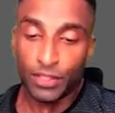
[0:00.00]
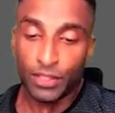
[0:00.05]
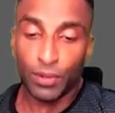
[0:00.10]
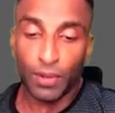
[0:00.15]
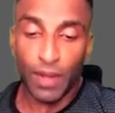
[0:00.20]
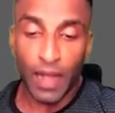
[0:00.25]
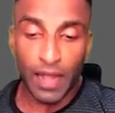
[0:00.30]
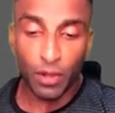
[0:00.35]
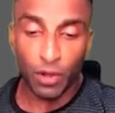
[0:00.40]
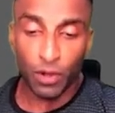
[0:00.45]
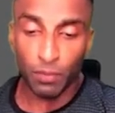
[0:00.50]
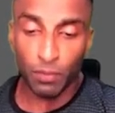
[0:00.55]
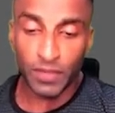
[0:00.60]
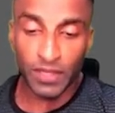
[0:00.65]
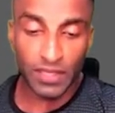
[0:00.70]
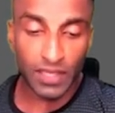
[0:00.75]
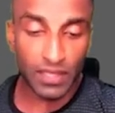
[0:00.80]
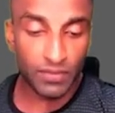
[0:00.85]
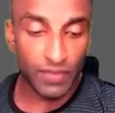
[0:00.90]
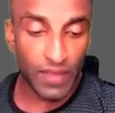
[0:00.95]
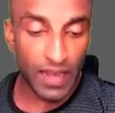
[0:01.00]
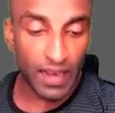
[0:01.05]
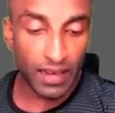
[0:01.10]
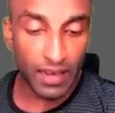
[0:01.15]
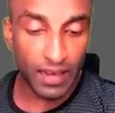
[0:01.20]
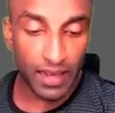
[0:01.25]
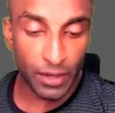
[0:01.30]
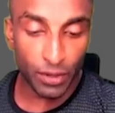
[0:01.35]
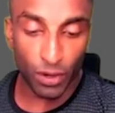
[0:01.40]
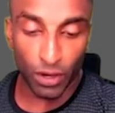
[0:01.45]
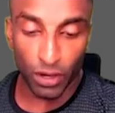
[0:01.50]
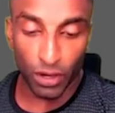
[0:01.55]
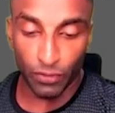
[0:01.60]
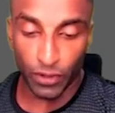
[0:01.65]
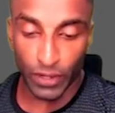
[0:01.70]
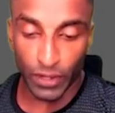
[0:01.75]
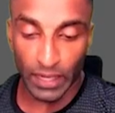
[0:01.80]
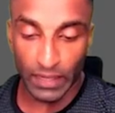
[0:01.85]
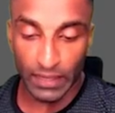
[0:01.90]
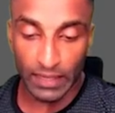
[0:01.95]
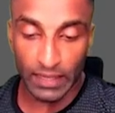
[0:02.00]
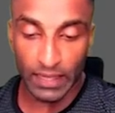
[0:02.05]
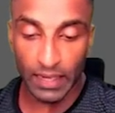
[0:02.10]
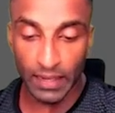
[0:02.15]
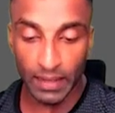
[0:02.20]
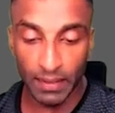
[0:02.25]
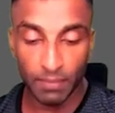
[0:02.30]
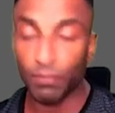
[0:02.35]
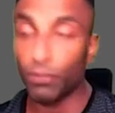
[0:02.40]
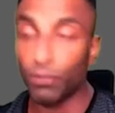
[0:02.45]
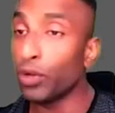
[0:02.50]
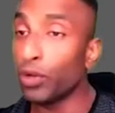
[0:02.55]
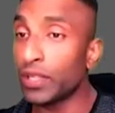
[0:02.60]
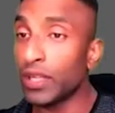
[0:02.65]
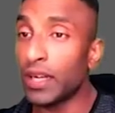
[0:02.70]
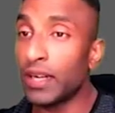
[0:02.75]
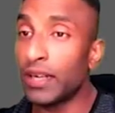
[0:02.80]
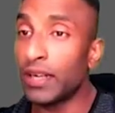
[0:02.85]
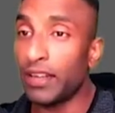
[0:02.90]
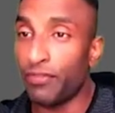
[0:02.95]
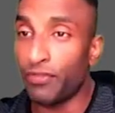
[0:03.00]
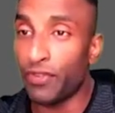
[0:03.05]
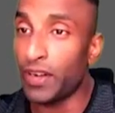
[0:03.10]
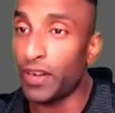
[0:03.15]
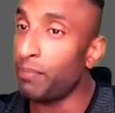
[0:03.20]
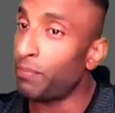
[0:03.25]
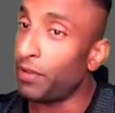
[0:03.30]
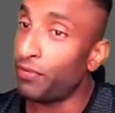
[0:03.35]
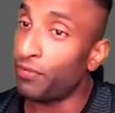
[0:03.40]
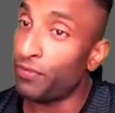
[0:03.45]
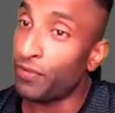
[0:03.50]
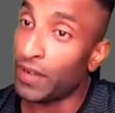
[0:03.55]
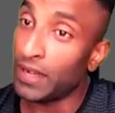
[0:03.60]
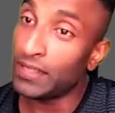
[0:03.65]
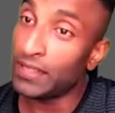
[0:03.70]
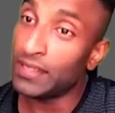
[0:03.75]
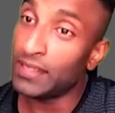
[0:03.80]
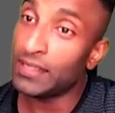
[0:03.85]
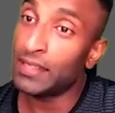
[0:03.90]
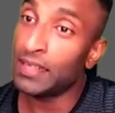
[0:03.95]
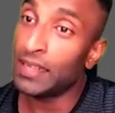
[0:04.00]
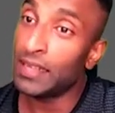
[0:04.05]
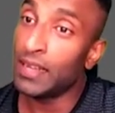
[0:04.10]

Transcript: so i hope this is very clear to all of you guys both are different preference